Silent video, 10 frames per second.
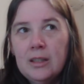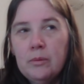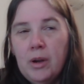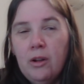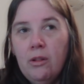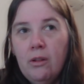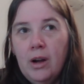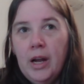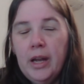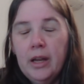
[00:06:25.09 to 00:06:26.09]
smell
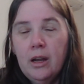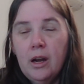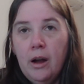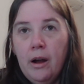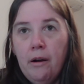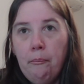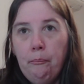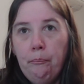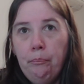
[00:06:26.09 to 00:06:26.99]
like an